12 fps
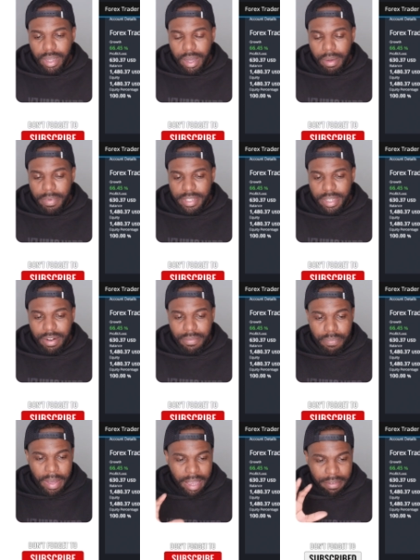Um, instead of
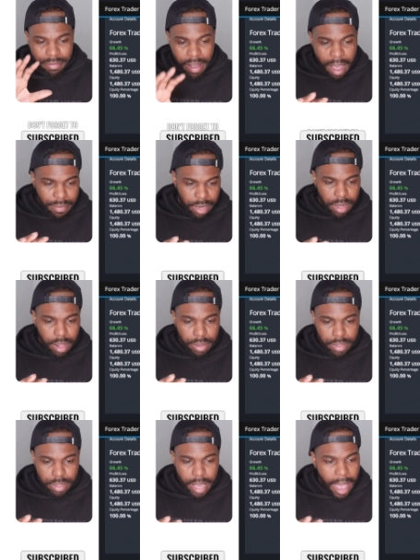paying five hundred
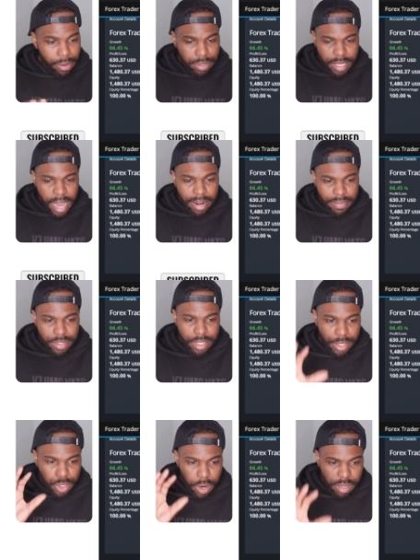dollars. Outside of this, I
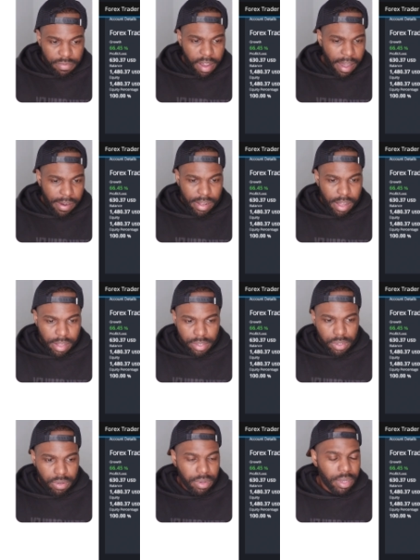charge five hundred dollars.
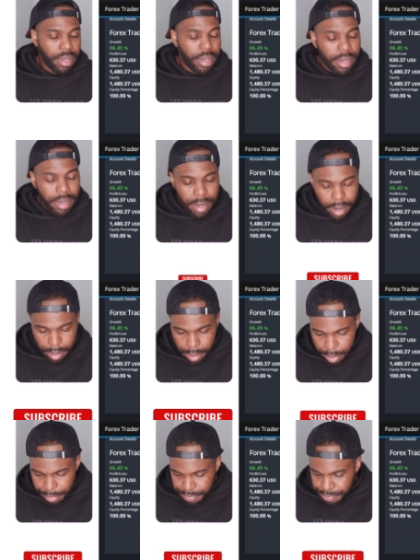So,
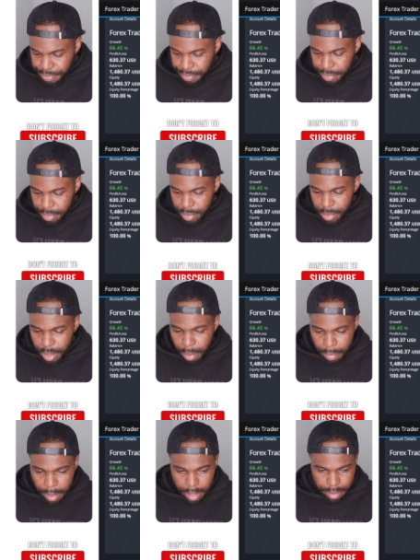um,
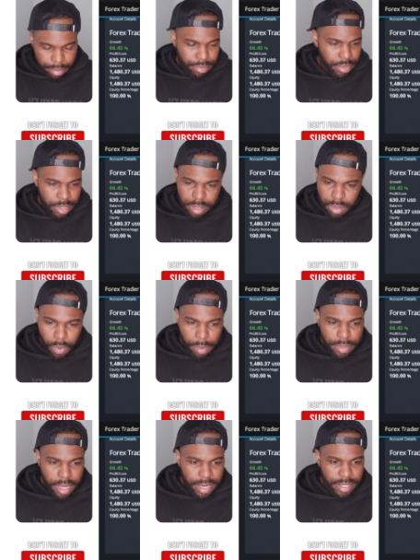but since the
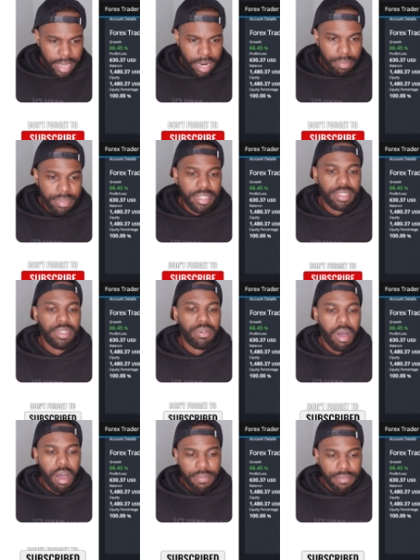website is down, I'm gonna still
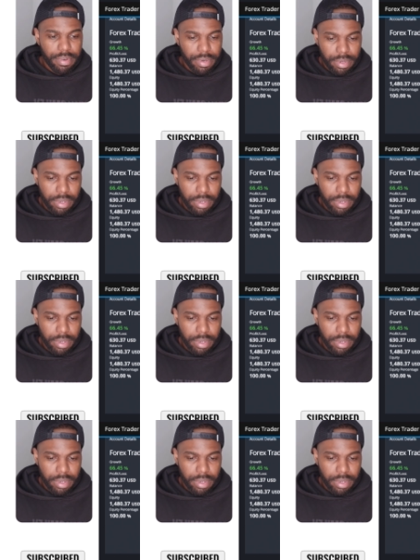offer